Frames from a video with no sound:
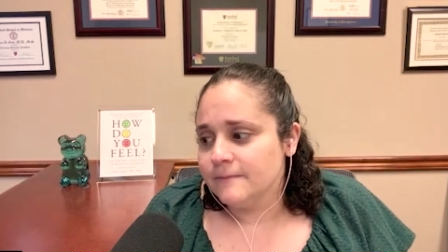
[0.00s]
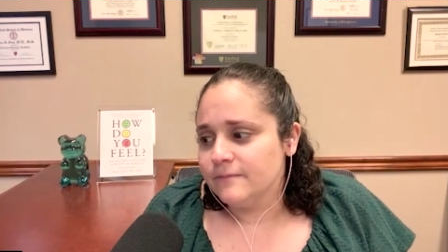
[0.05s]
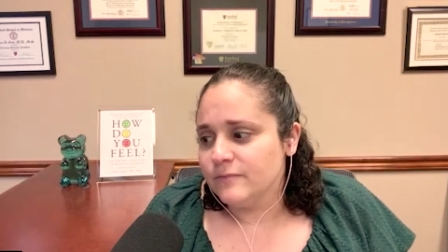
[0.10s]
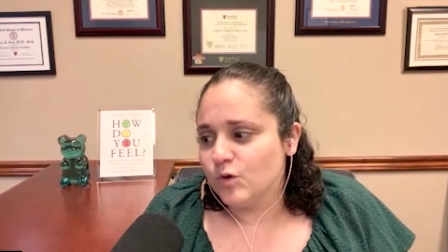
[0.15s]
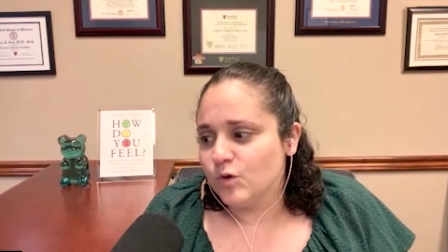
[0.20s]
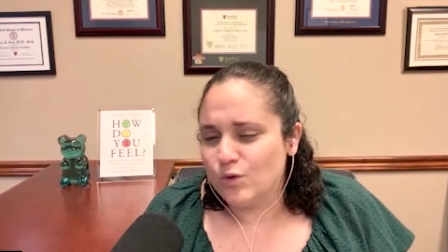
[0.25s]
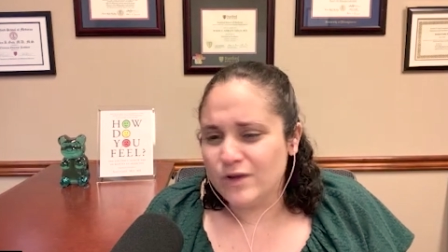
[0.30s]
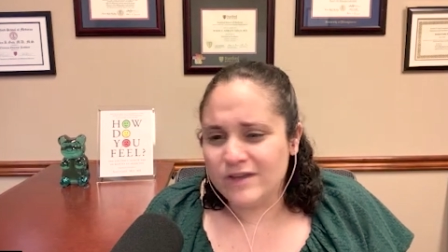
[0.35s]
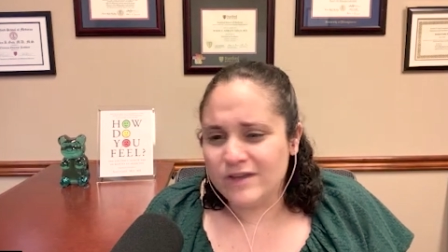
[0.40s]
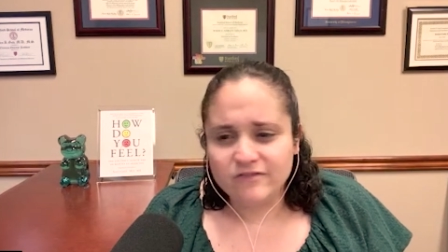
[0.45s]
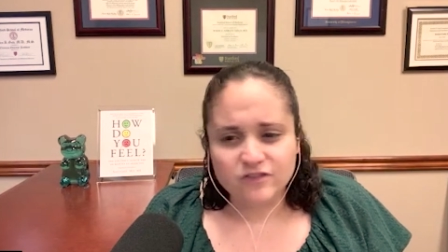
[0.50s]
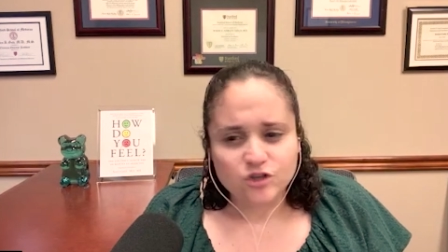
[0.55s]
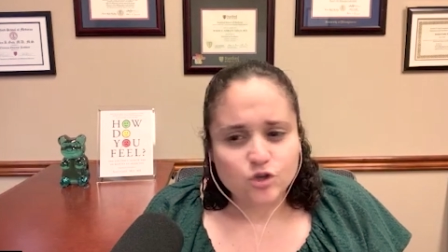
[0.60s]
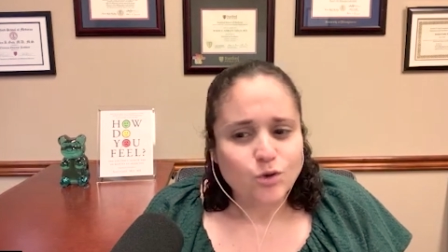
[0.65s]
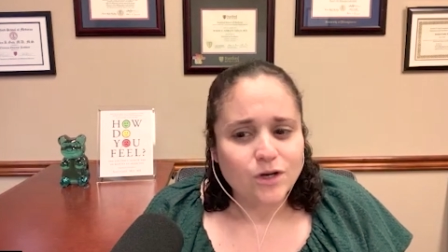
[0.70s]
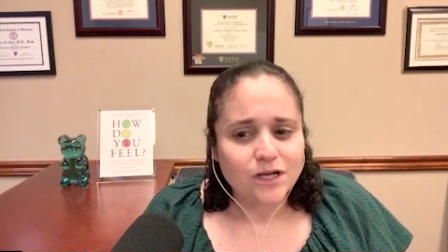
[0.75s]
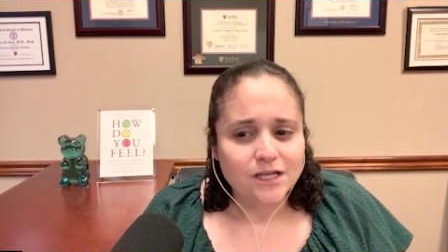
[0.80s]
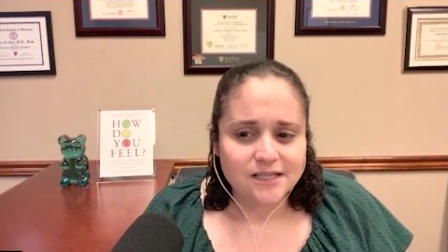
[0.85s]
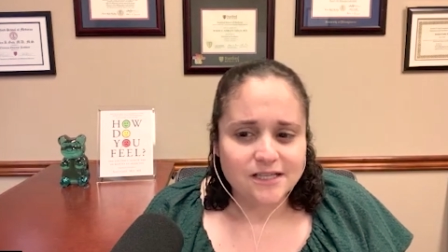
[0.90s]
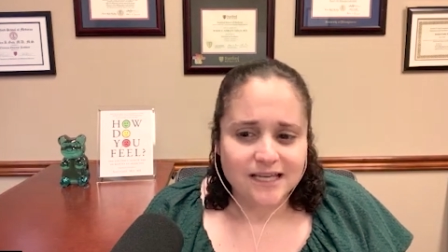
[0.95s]
we view
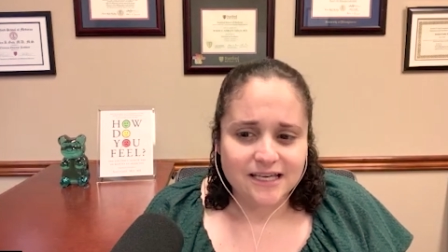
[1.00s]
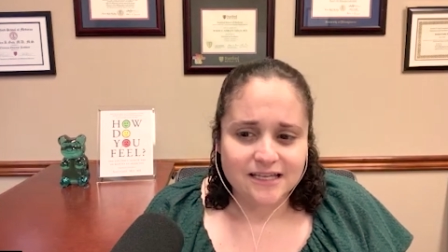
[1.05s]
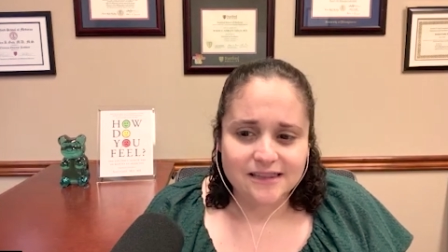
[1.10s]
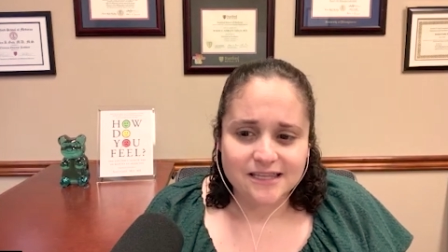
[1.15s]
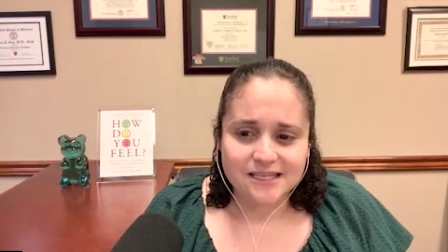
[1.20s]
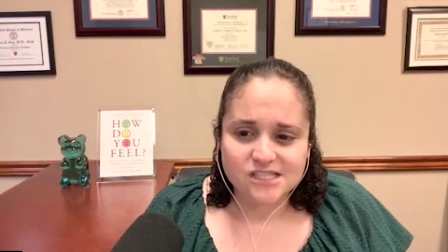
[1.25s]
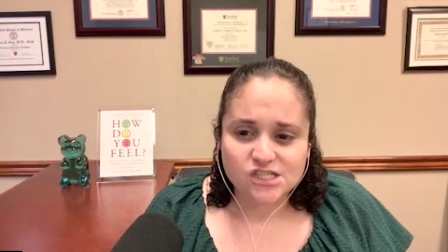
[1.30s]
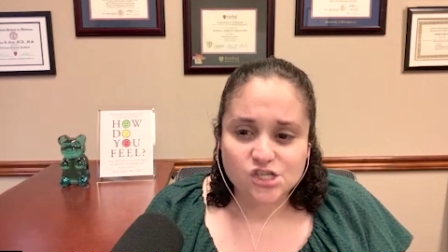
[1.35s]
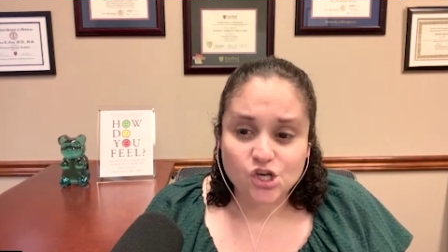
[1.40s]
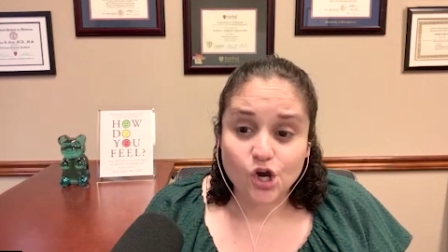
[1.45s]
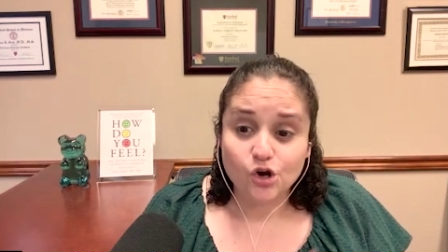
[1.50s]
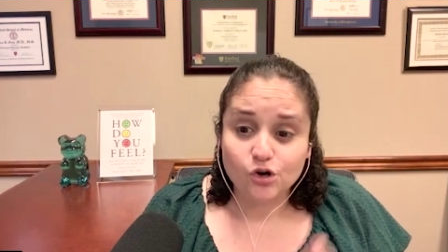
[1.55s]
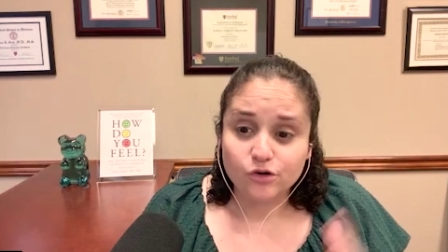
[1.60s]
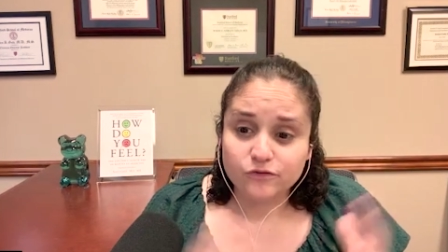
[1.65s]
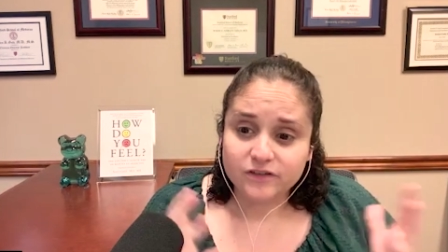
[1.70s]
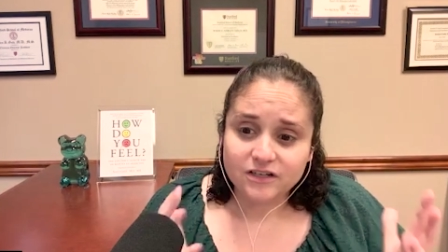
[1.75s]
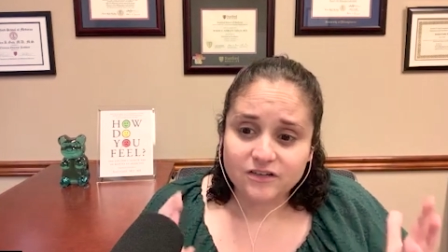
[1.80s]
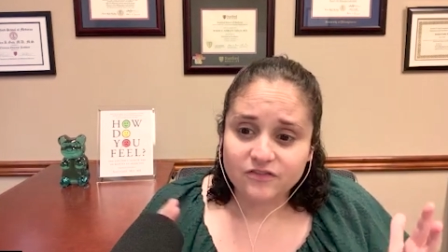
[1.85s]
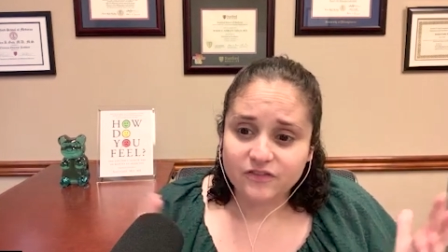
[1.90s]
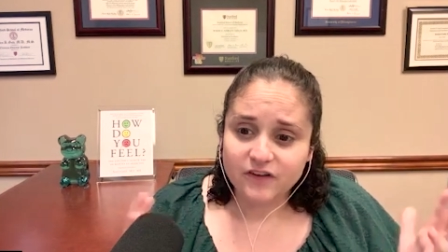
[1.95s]
it like this
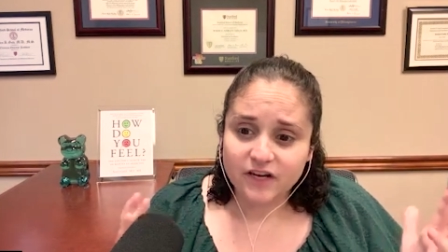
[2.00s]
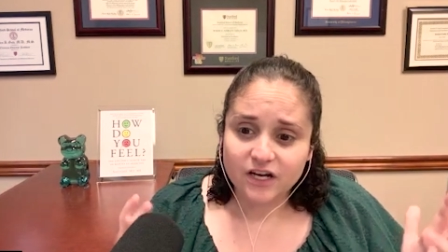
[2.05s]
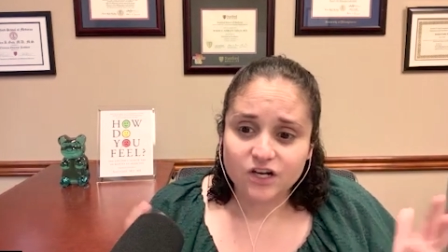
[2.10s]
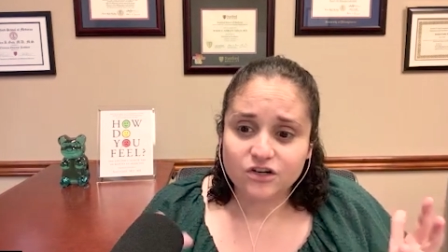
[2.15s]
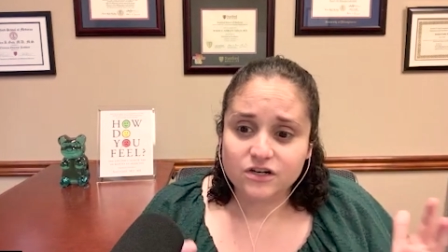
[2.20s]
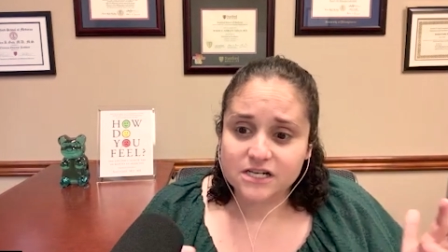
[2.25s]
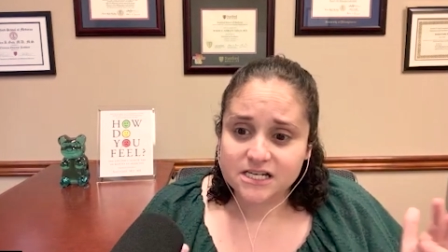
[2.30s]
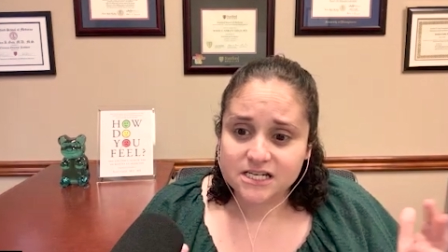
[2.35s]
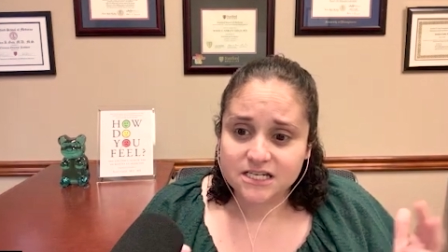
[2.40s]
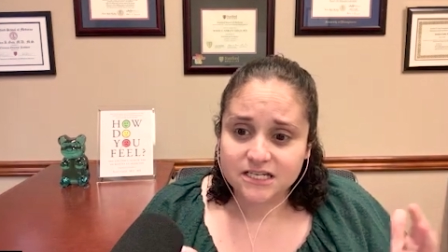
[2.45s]
COVID fairy